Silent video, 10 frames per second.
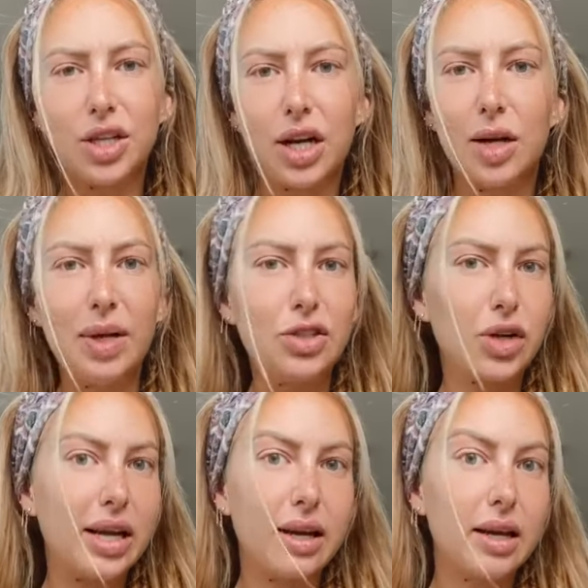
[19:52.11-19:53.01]
you're going to be
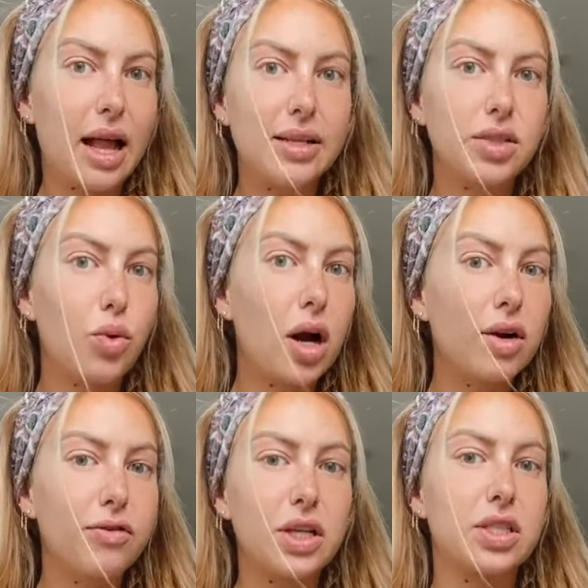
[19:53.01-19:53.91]
drinking a glass of
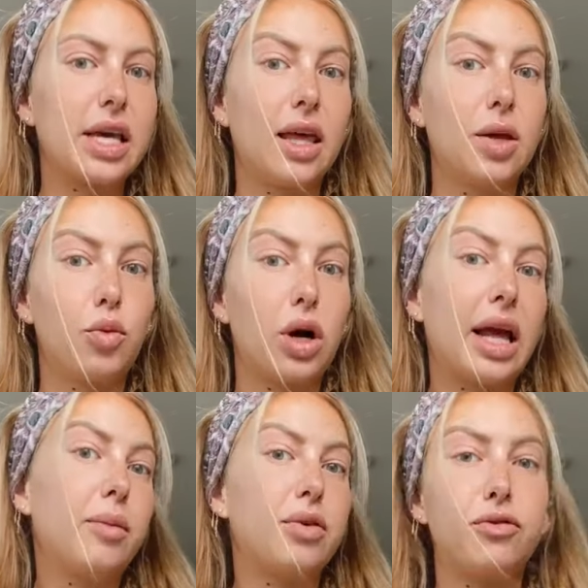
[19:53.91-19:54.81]
water first thing in the
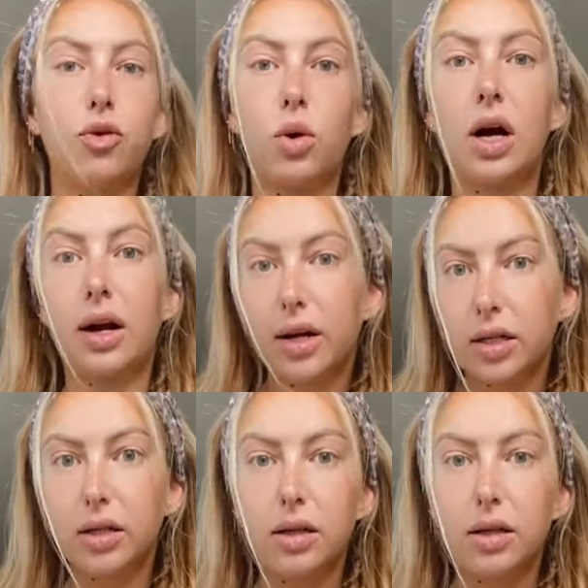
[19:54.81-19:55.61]
morning before